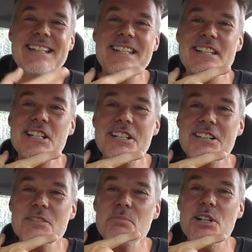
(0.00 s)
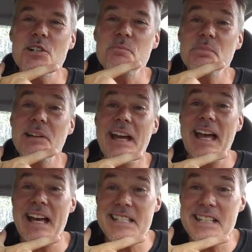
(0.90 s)
see the current Pope
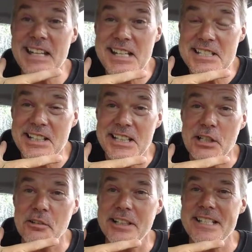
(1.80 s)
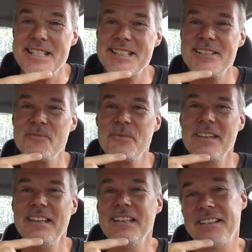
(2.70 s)
as an antichrist.
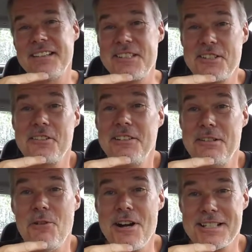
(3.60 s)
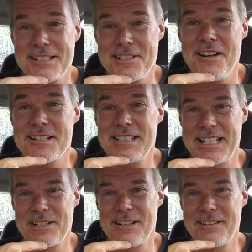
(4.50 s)
He certainly walks and talks
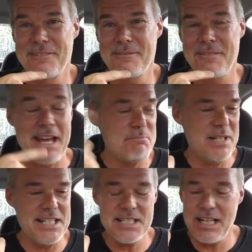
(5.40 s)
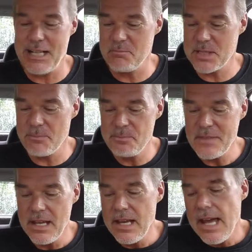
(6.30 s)
like that many times.
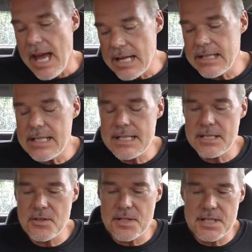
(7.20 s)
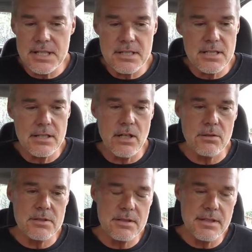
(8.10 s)
And it is interesting to
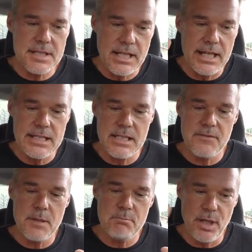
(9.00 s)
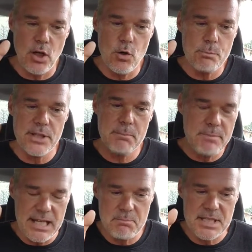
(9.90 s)
note this idea of the Pope or the
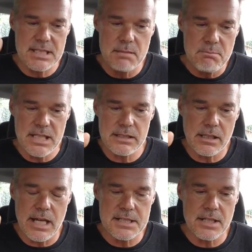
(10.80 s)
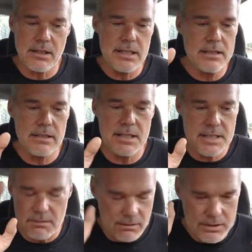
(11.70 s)
papacy being the crest.
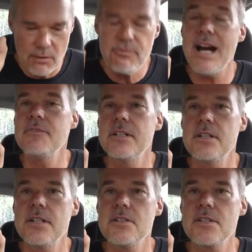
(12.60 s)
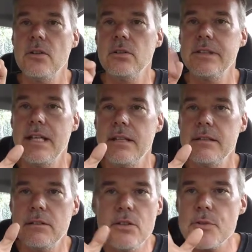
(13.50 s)
It's, uh, you know, 500 years old. Uh,
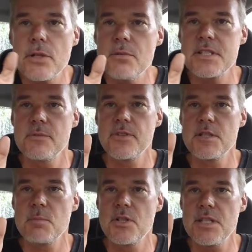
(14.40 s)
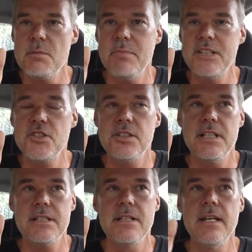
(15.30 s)
Luther was the first person that
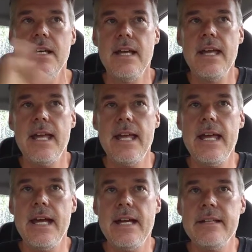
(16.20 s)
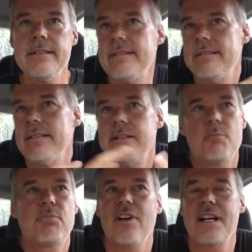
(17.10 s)
mentioned it. And, you
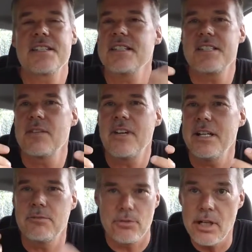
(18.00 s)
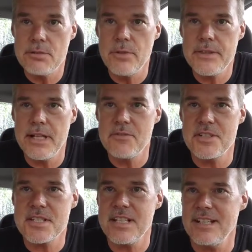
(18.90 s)
know, Protestants have kind of run with it
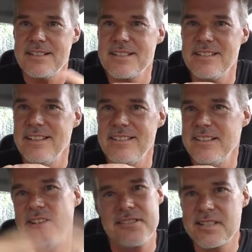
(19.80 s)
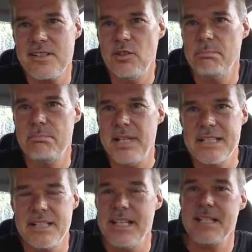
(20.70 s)
ever since. And, you know, it's still
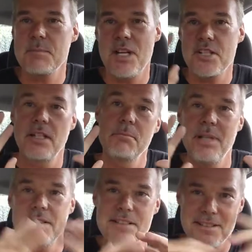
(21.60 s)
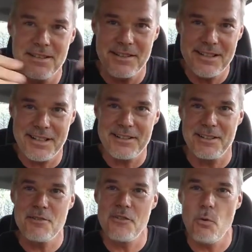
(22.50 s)
big today, especially amongst kind of
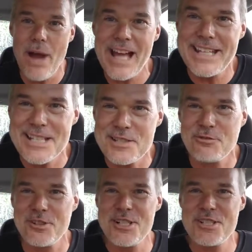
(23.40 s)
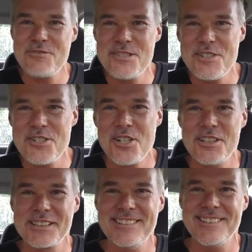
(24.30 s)
the, the wackiest fringe of
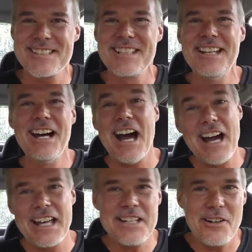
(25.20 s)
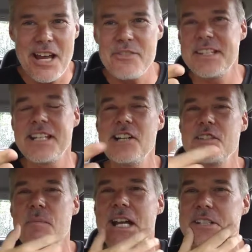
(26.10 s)
evangelicals. You know, everything
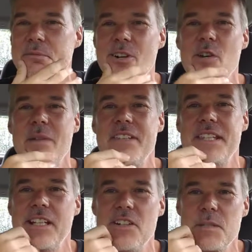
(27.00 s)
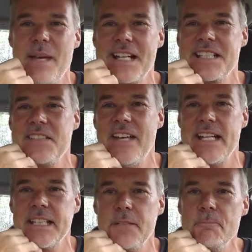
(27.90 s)
goes back to Rome. Everything goes back to the
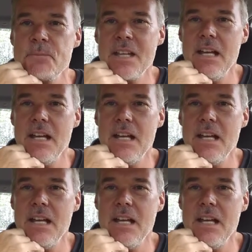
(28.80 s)
Vatican.